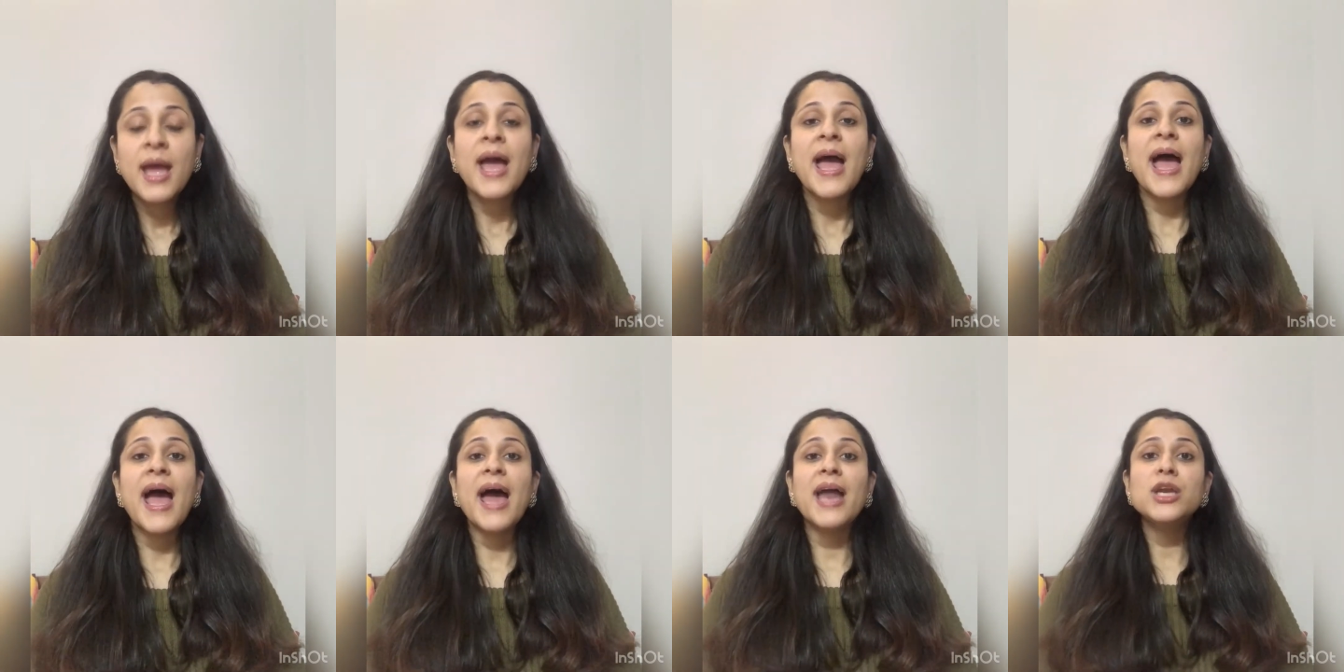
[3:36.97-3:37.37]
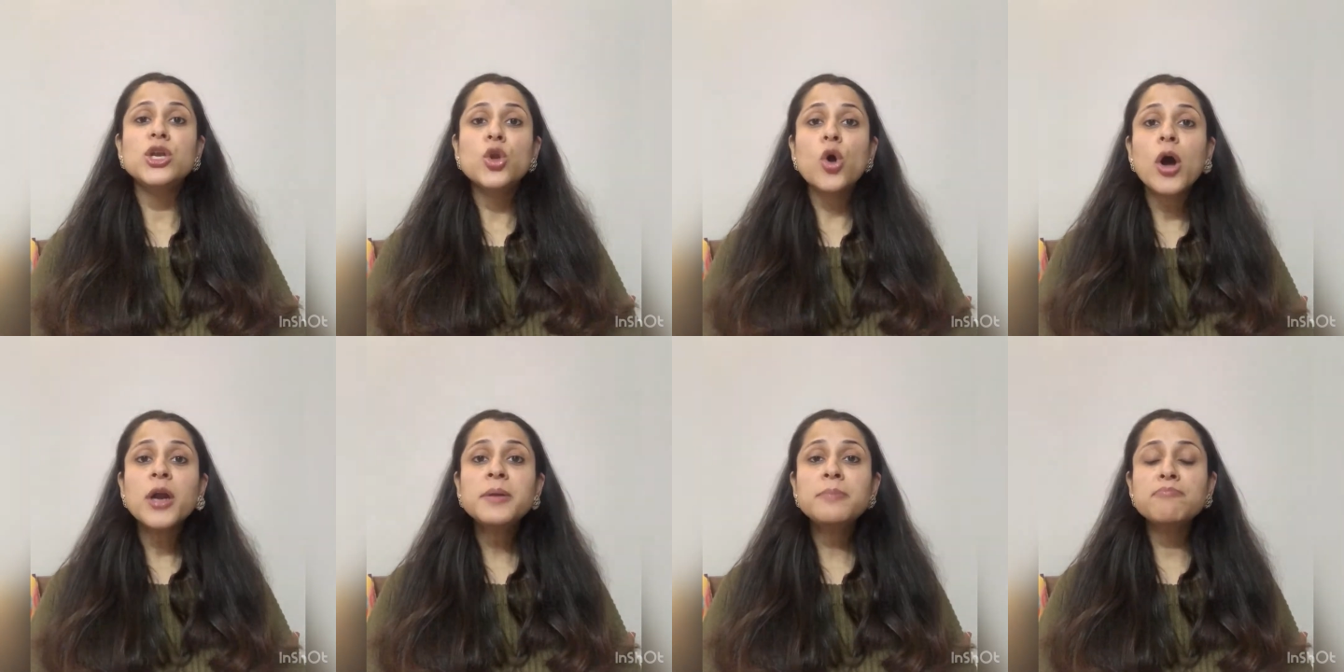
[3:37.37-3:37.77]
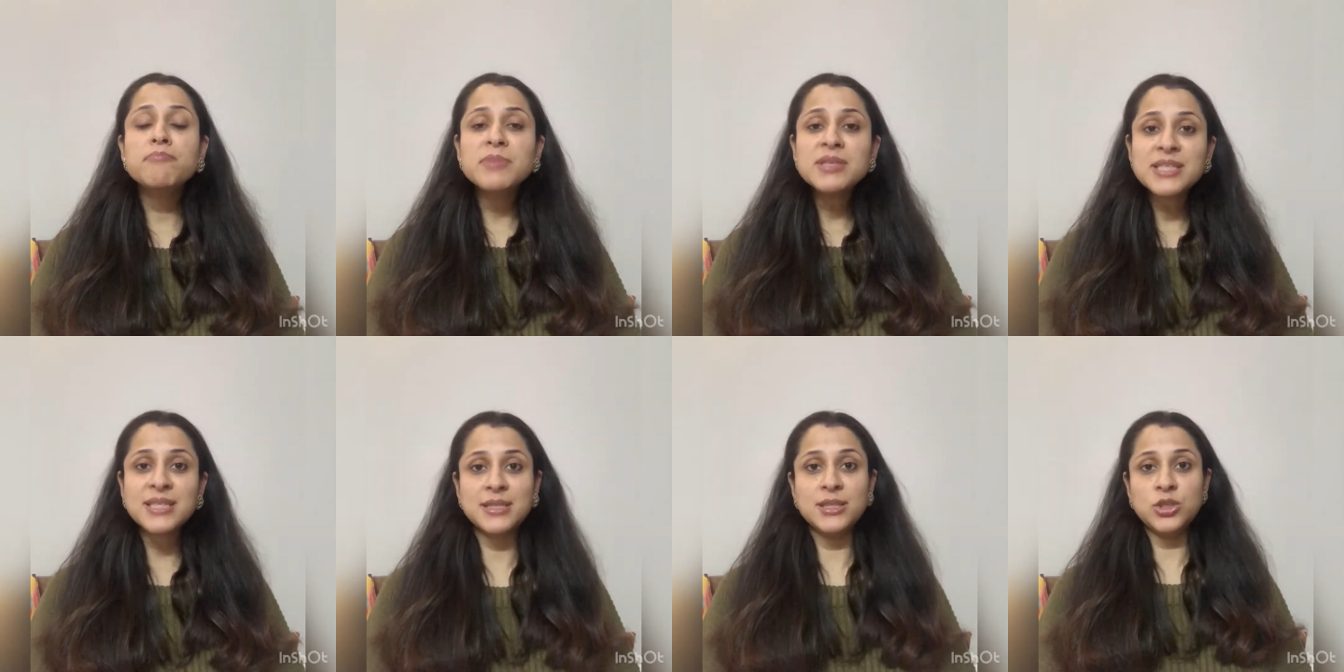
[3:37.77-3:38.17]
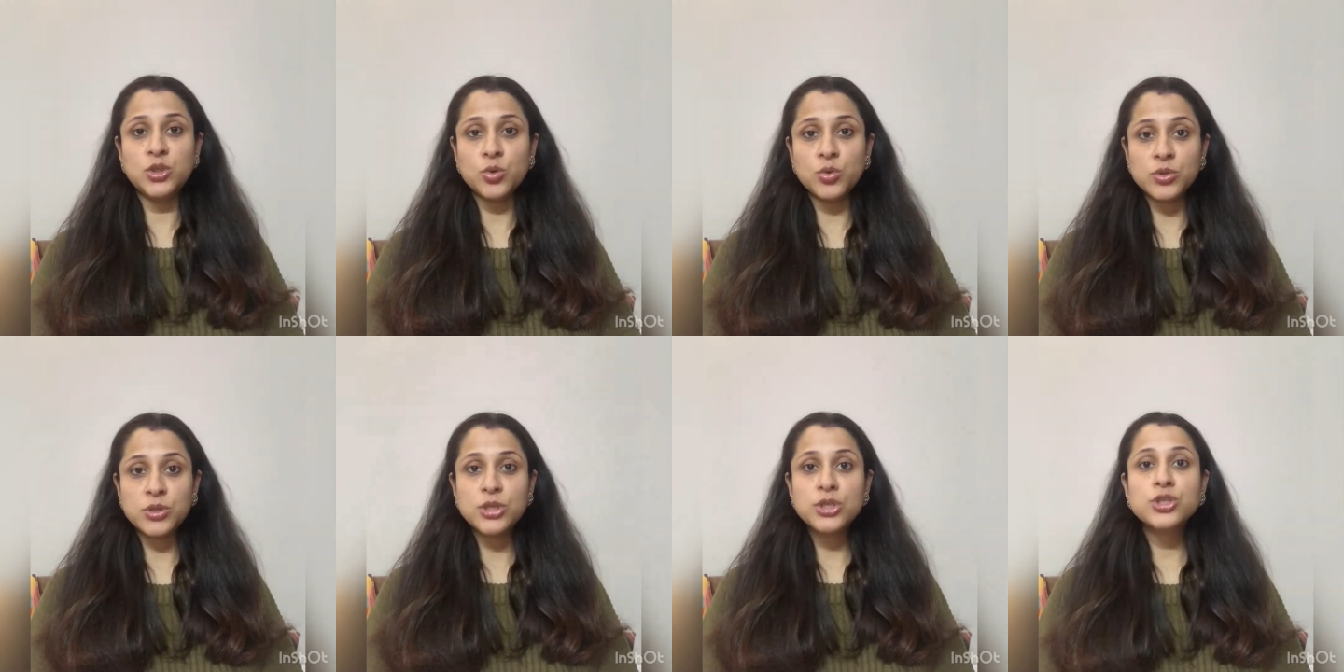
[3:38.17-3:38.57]
and not miss the
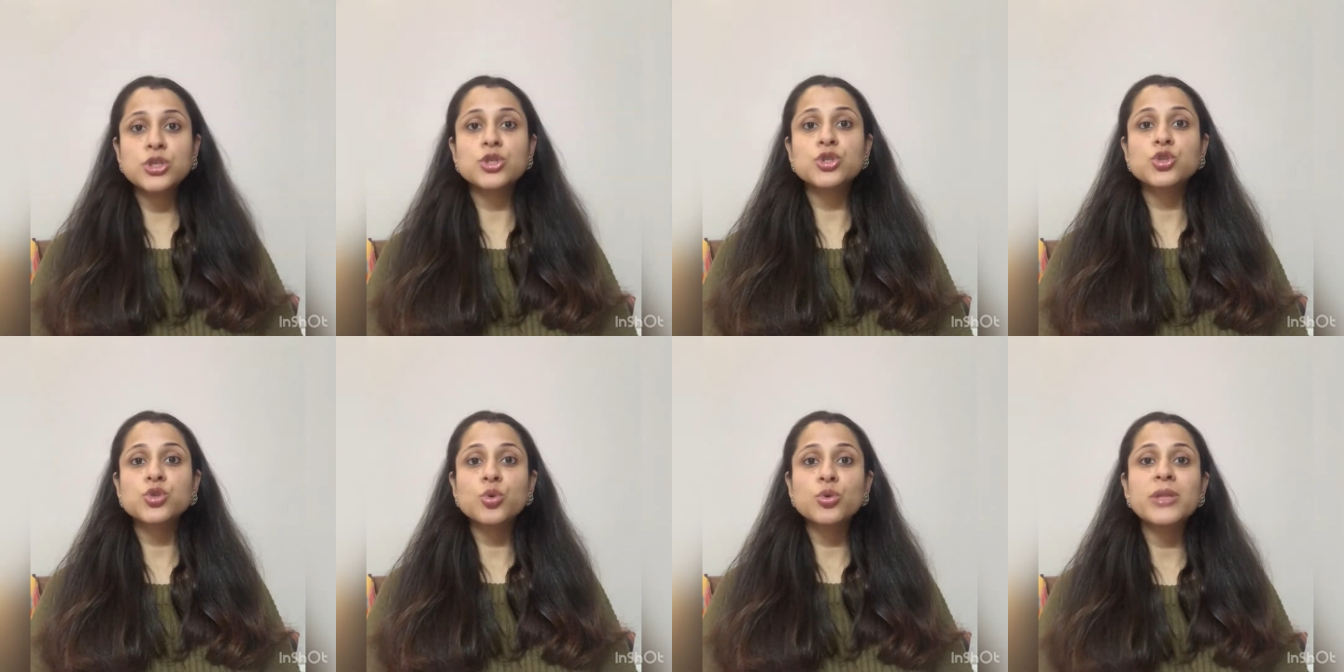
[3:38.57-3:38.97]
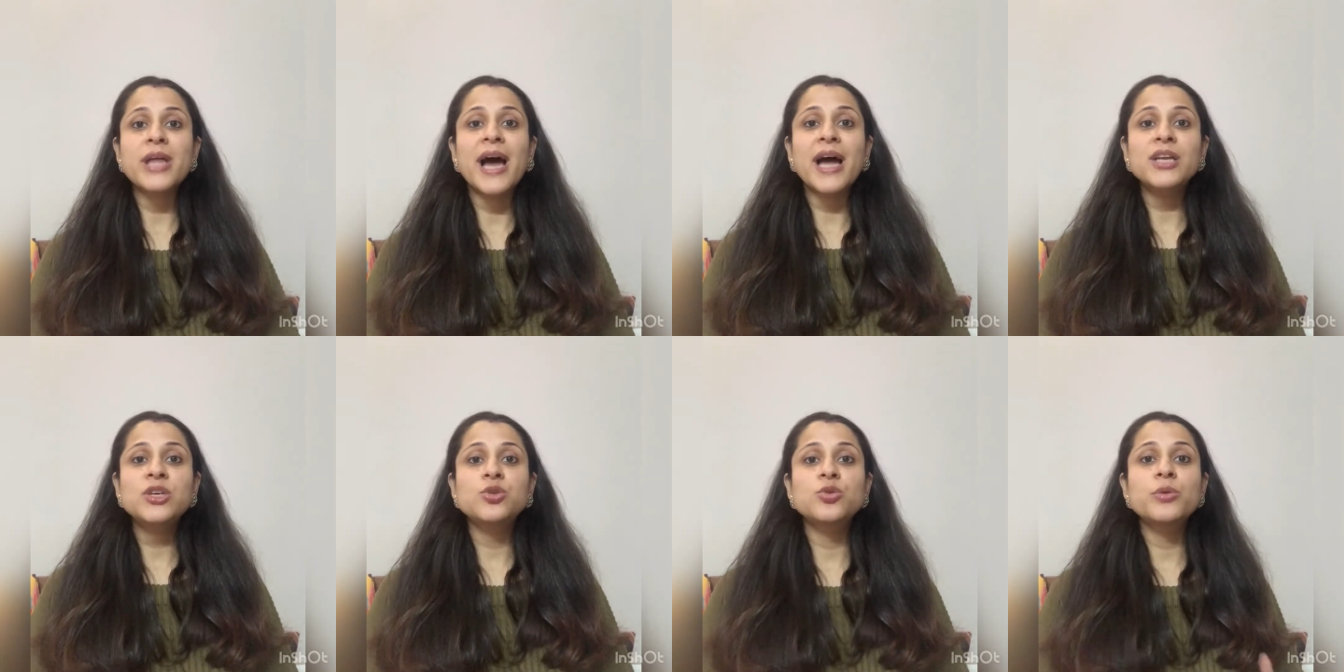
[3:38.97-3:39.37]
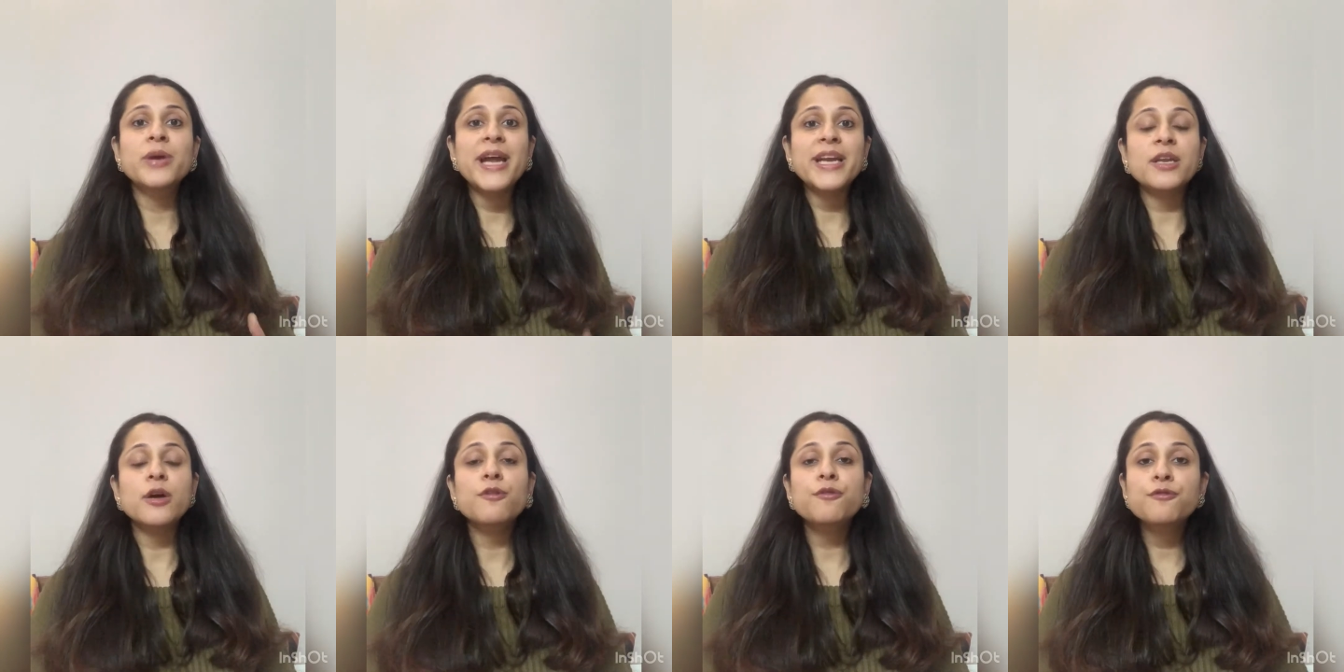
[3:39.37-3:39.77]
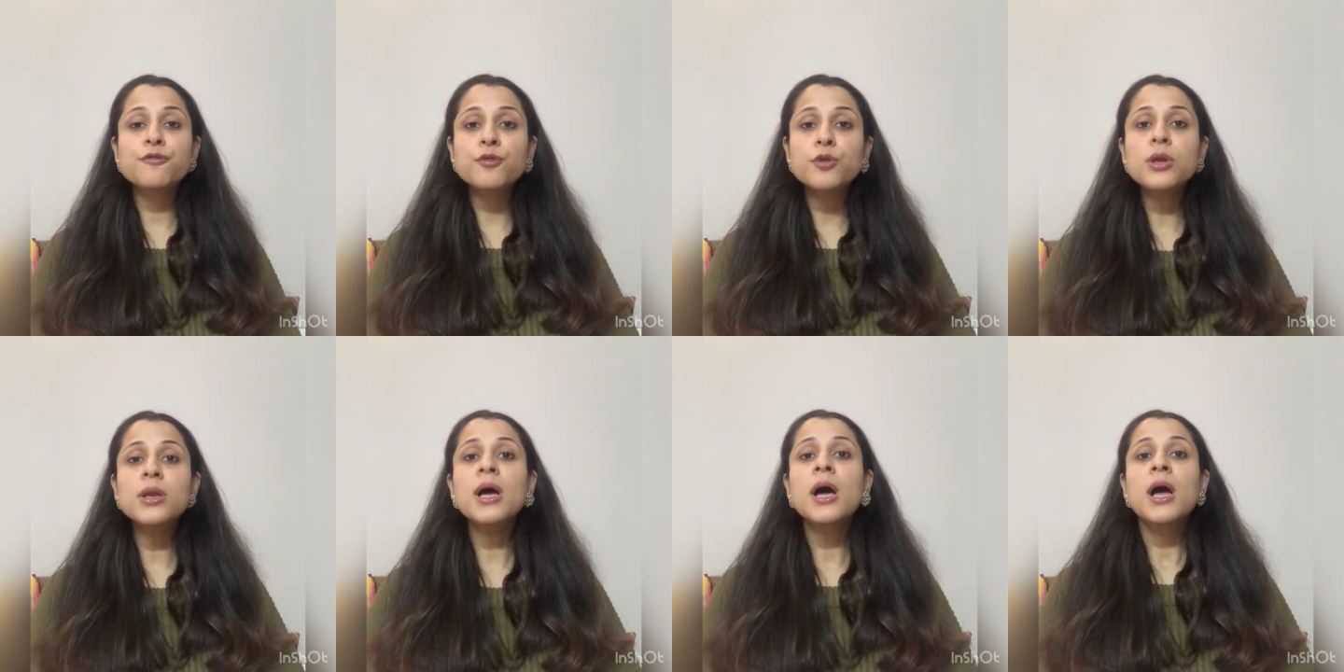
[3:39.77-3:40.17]
doses, so that to get a
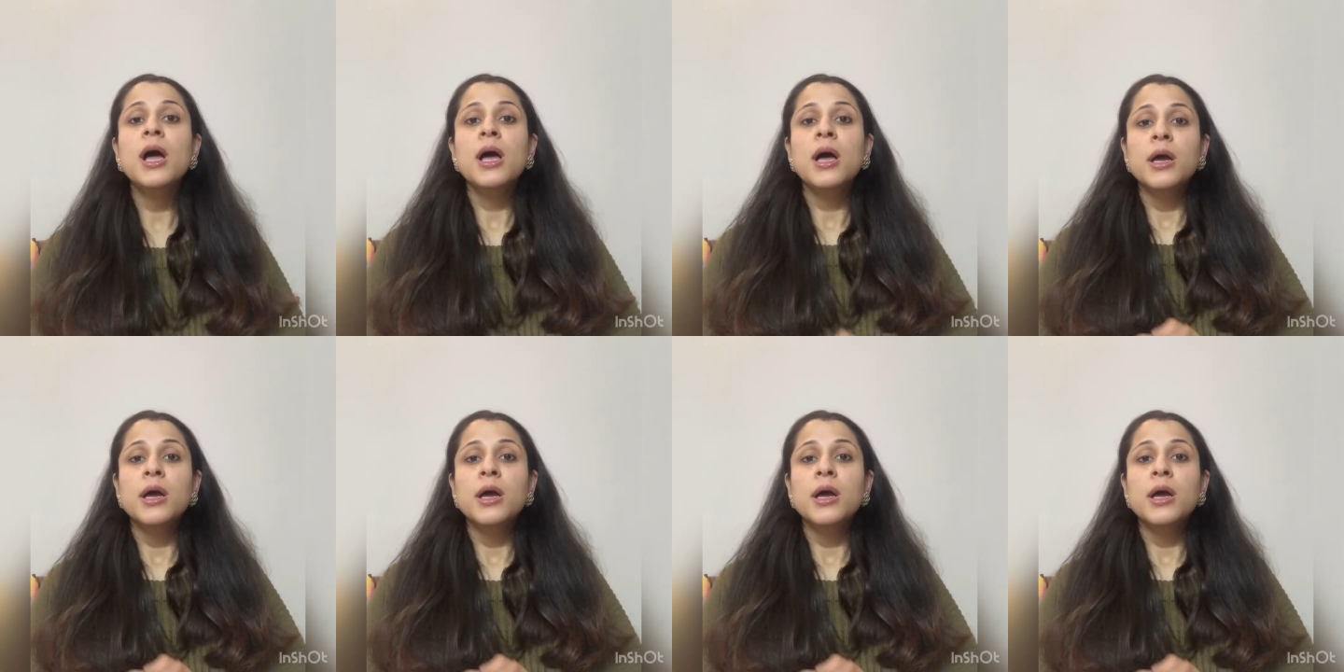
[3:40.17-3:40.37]
full